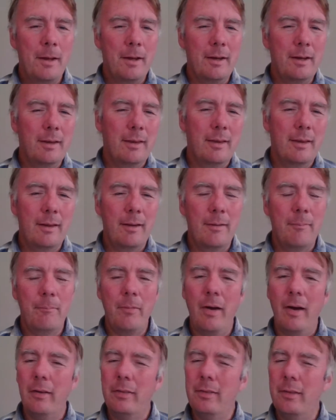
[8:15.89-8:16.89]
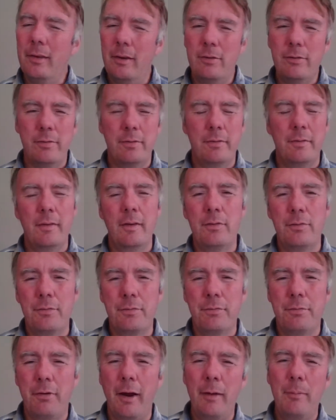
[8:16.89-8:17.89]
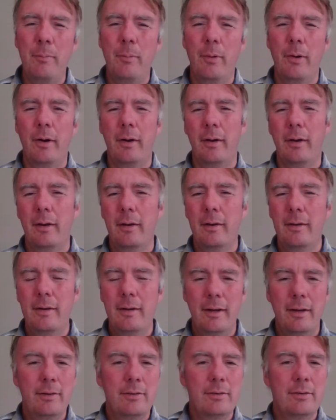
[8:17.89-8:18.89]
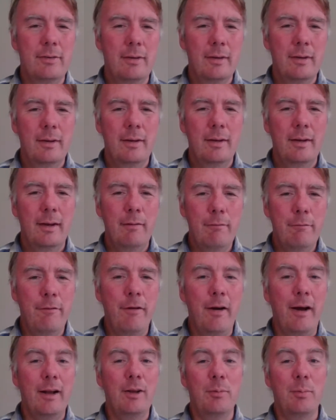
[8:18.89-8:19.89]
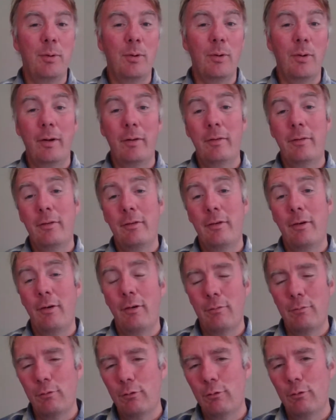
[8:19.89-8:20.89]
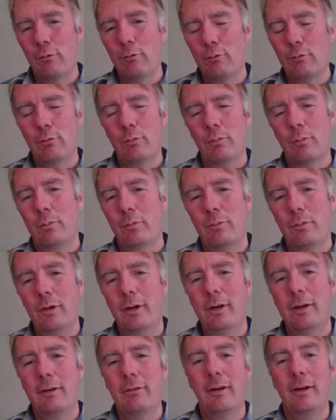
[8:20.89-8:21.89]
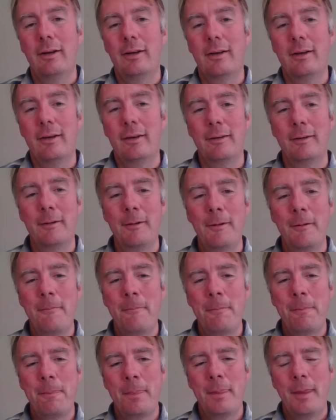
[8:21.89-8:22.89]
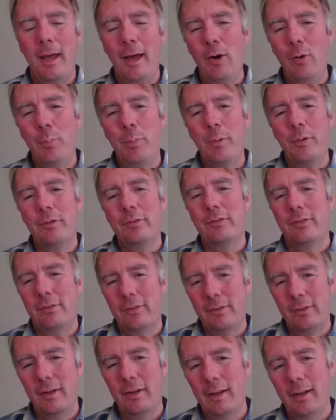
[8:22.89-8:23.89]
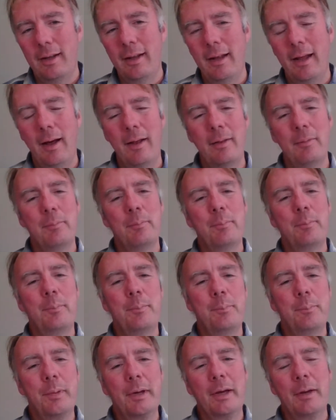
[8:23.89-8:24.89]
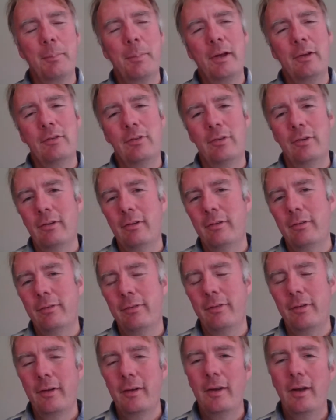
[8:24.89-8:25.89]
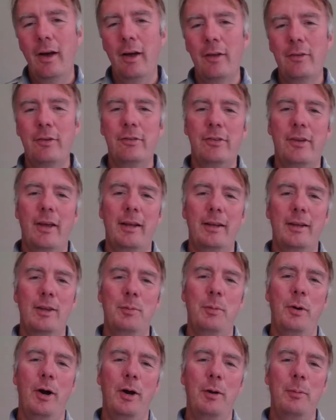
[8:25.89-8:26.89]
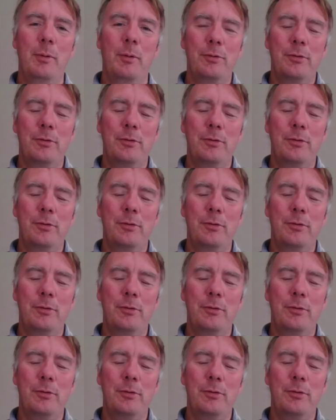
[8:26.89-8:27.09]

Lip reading: And I think this framework is invaluable and really, really can help us in that bigger picture of understanding the Bible.